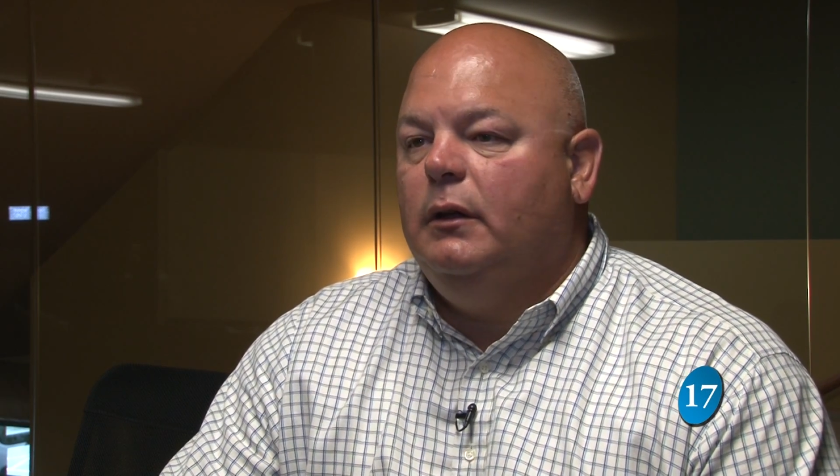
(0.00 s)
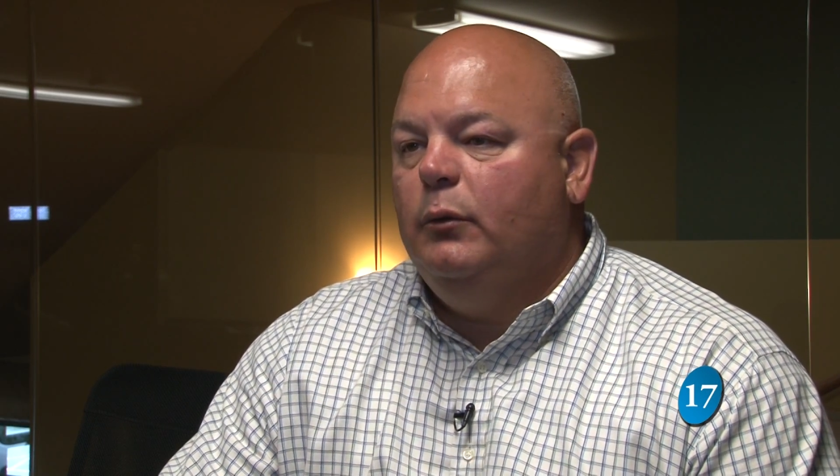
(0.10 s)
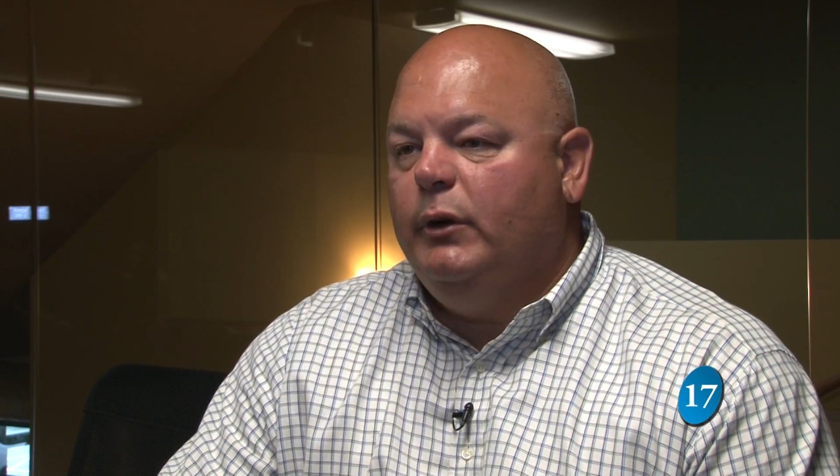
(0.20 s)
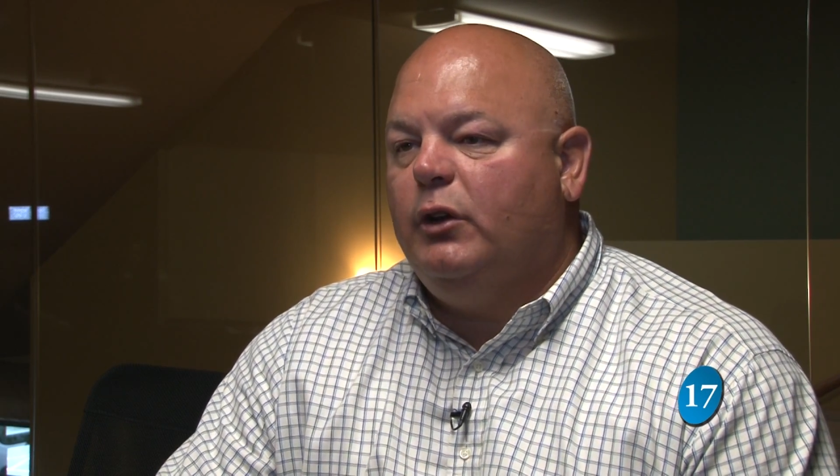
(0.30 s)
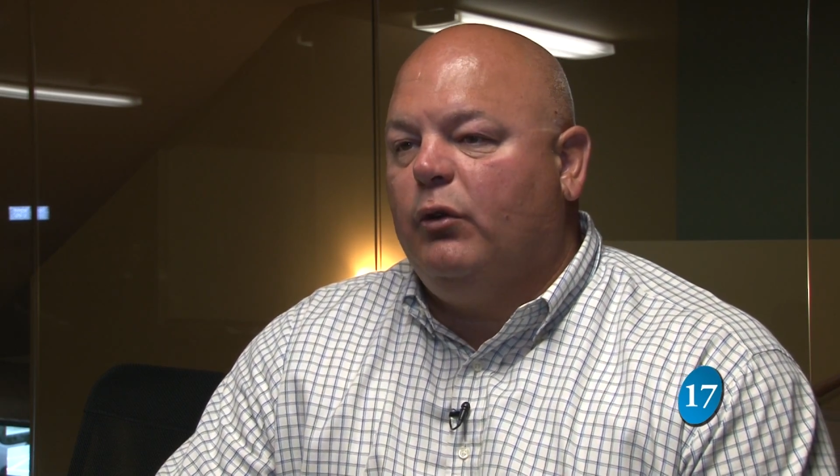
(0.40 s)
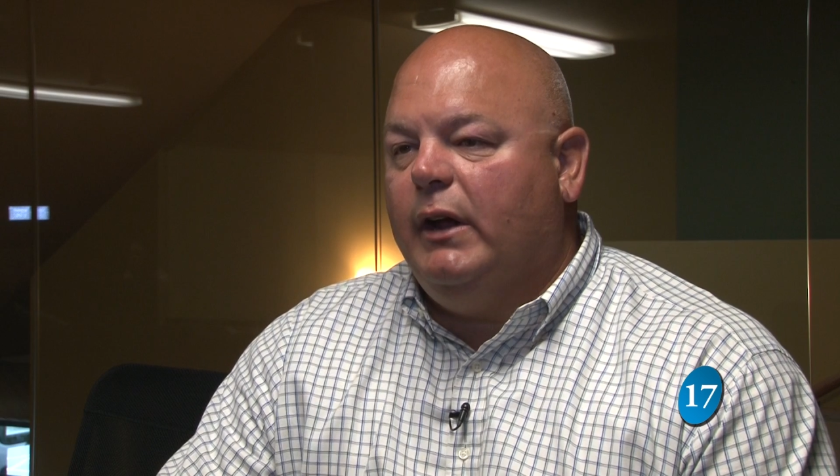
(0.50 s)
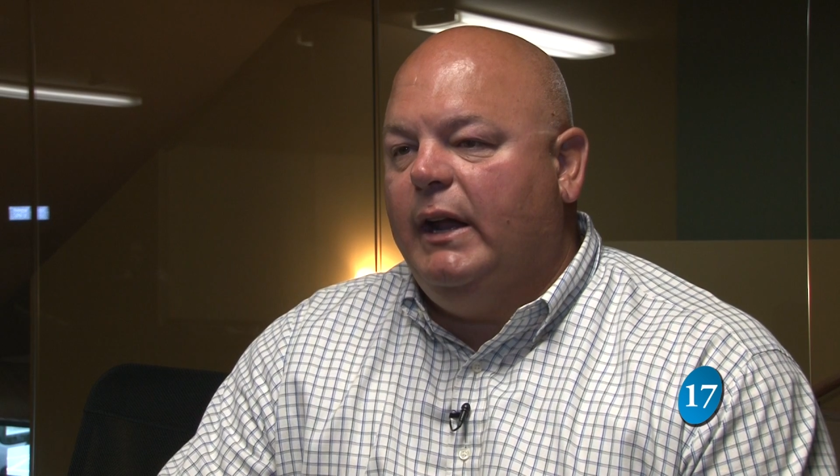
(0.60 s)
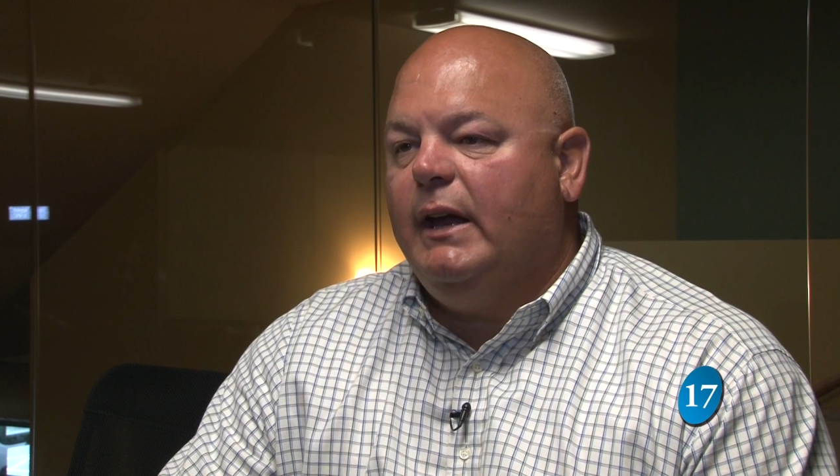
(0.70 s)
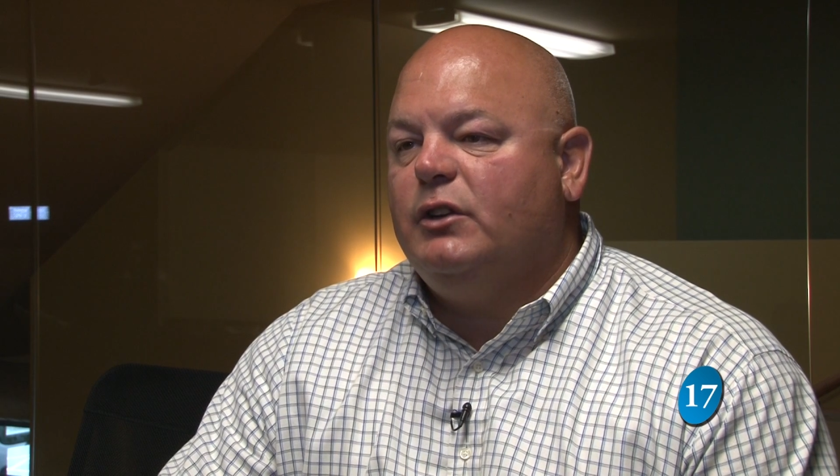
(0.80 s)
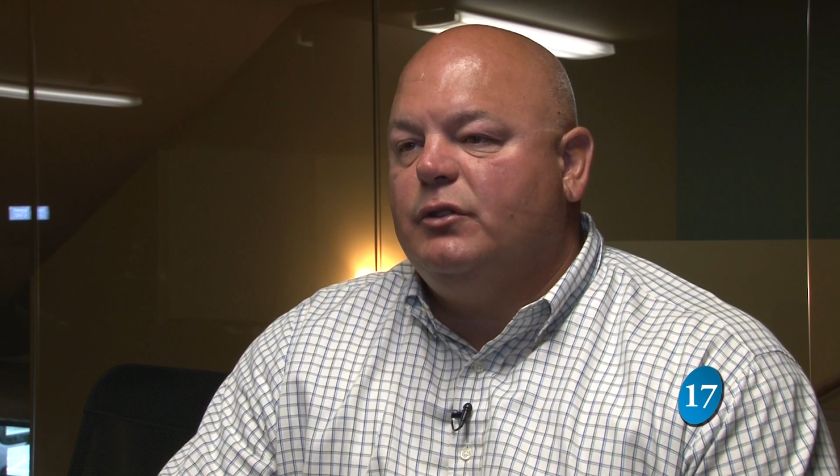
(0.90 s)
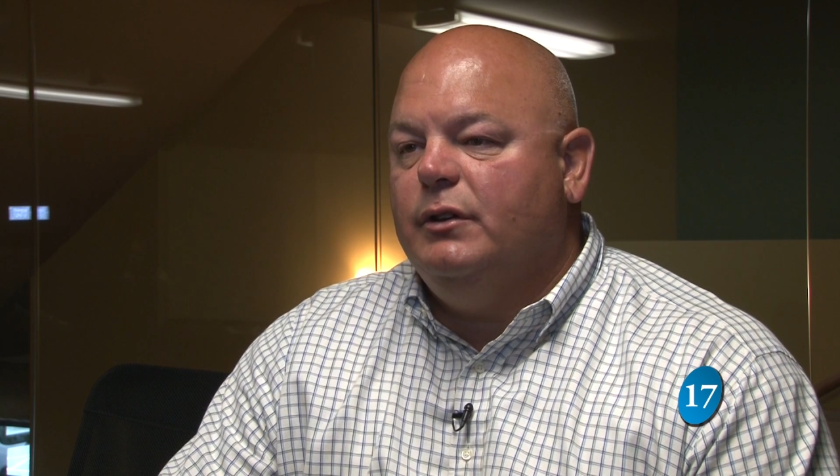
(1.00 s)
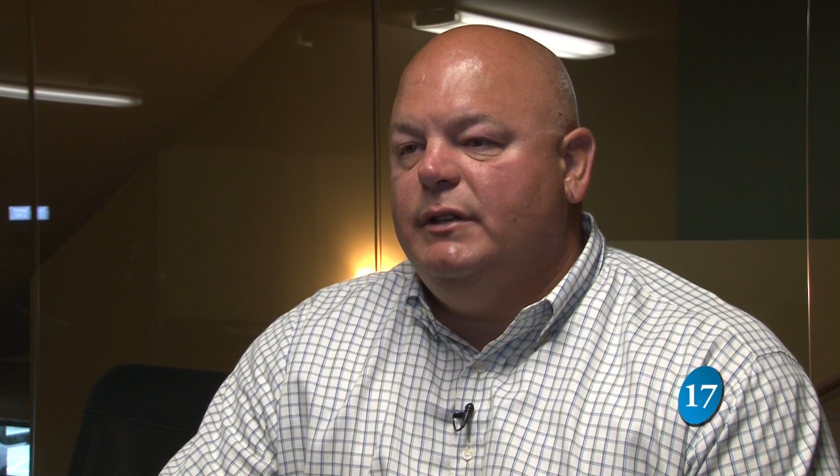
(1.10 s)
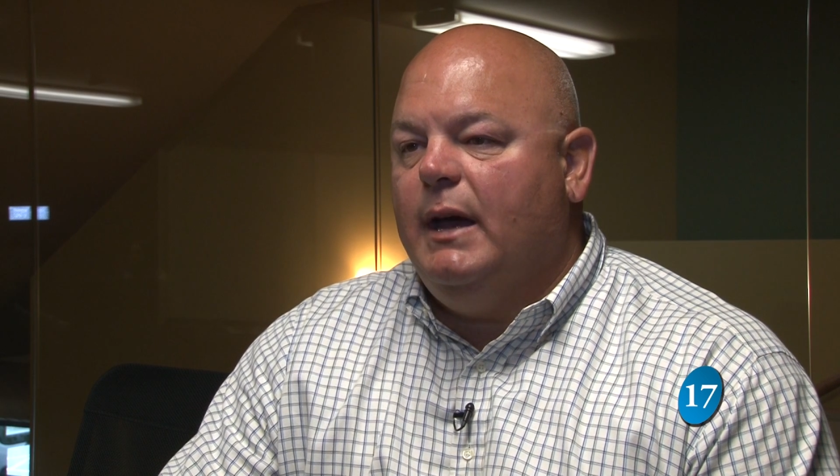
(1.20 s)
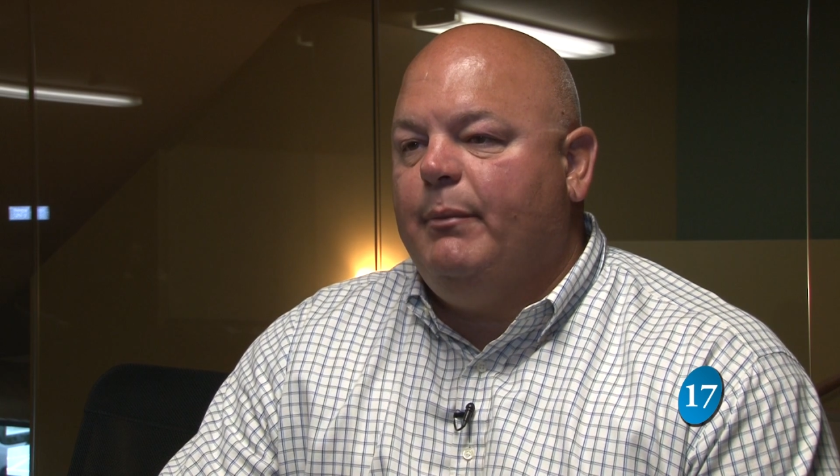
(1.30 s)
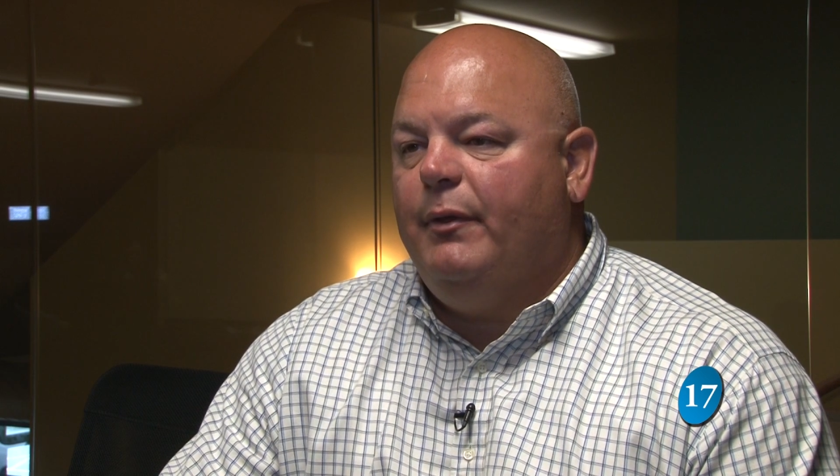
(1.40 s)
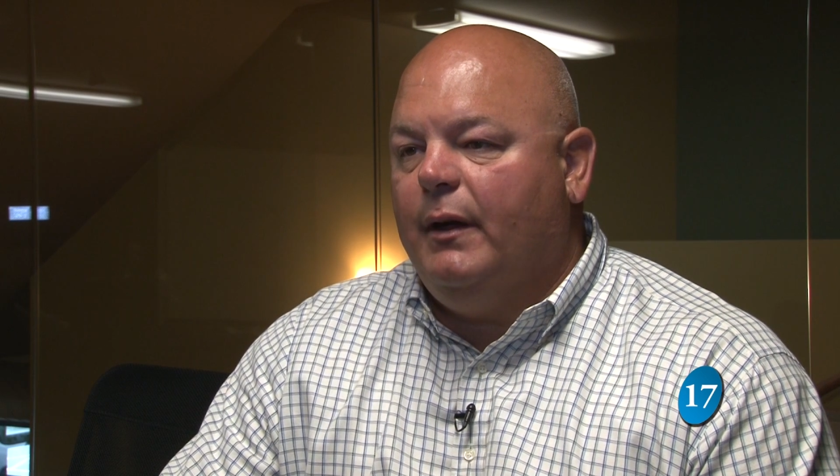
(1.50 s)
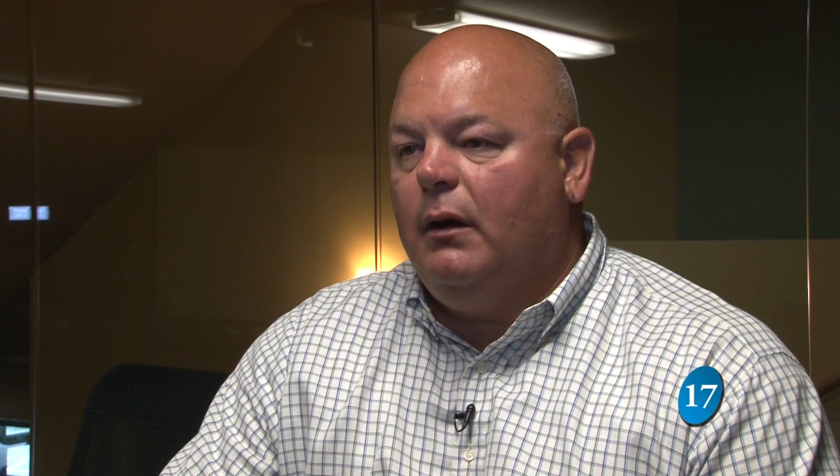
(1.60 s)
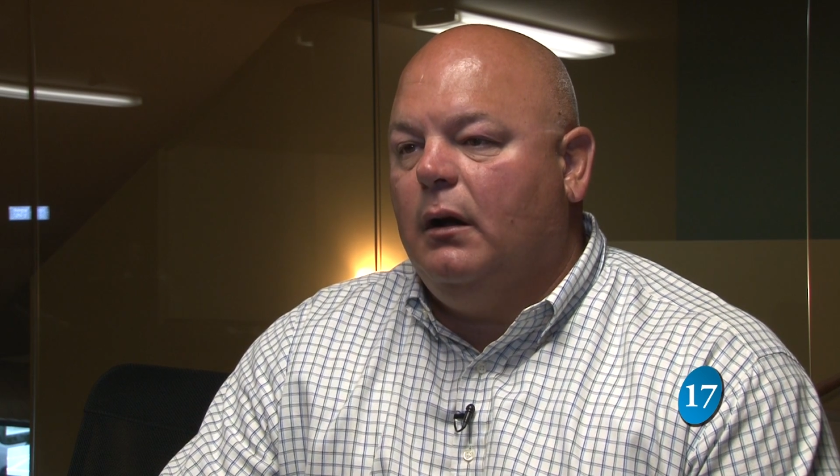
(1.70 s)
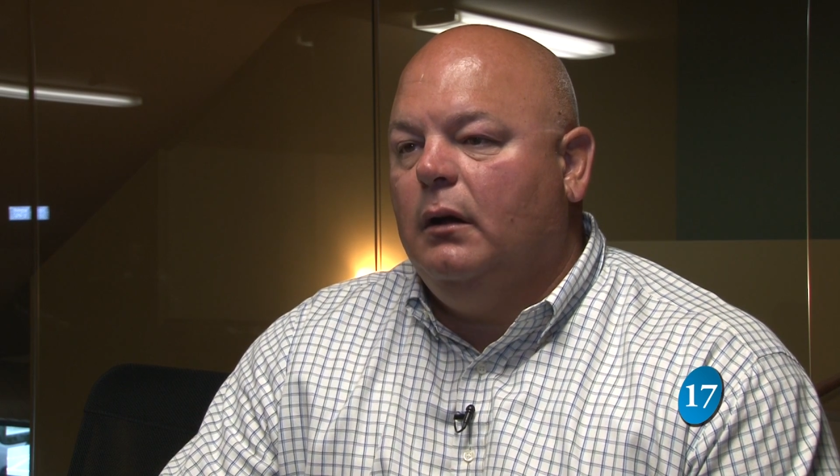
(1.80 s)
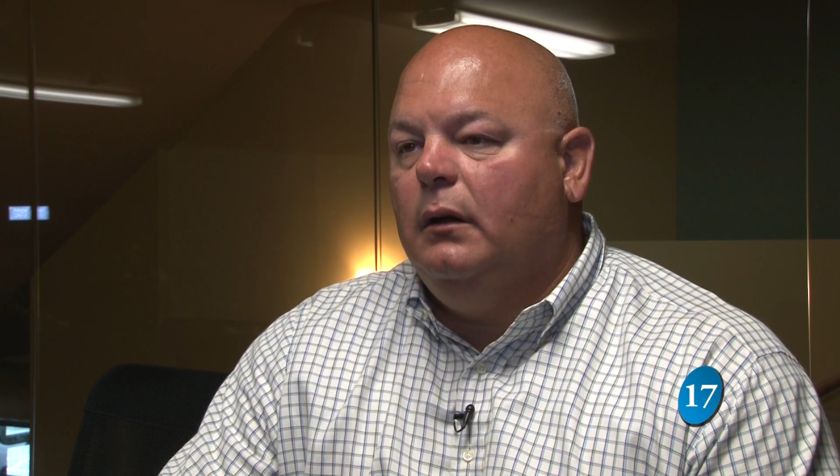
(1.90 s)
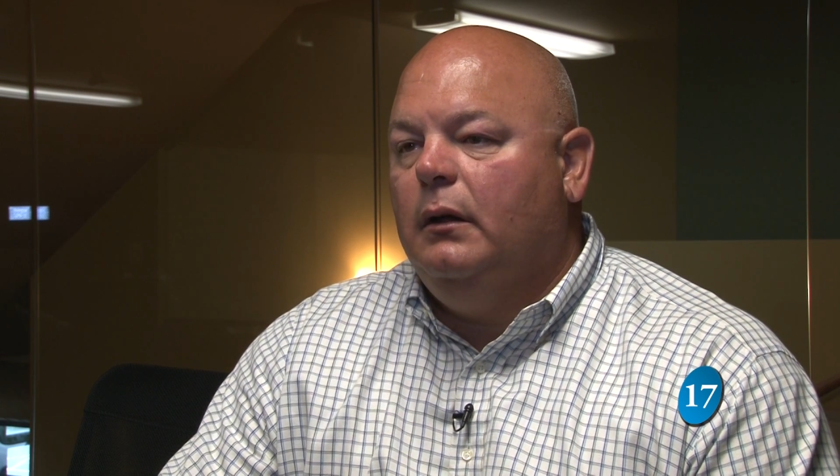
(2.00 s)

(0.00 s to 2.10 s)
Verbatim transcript: we create extra depth there